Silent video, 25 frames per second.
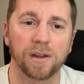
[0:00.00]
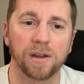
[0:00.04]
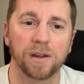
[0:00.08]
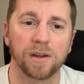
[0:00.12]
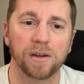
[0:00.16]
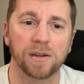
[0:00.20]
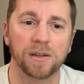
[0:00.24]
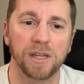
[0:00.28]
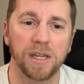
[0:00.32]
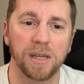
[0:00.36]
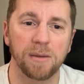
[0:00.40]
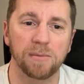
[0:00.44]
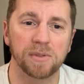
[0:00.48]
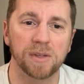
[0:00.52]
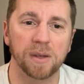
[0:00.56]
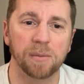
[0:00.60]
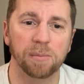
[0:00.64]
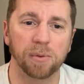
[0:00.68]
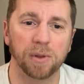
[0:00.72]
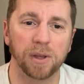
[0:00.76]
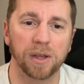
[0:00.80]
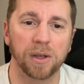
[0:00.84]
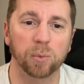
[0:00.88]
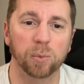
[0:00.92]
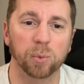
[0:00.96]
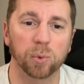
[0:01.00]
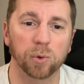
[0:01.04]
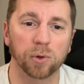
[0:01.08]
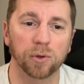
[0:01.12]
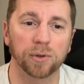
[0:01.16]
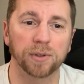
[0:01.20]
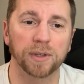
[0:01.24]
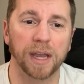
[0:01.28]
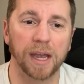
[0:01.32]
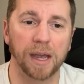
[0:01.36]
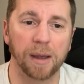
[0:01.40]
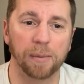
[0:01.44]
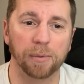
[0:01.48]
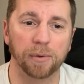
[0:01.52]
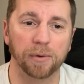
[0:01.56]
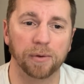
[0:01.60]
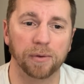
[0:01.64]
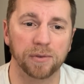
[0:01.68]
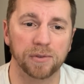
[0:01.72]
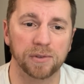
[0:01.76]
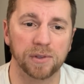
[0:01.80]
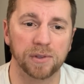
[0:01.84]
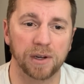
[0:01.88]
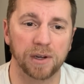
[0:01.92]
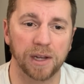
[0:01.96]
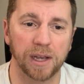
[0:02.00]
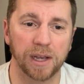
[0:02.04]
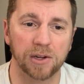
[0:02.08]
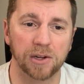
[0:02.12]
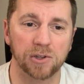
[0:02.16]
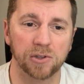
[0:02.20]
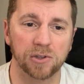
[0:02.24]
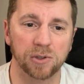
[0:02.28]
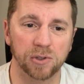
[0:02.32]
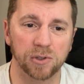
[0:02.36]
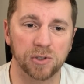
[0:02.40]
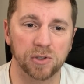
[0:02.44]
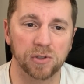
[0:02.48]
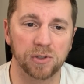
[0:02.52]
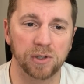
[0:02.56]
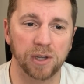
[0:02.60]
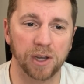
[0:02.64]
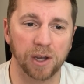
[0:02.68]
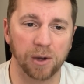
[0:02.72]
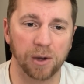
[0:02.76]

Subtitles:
Teams that play in world capitals. The Nationals, yeah,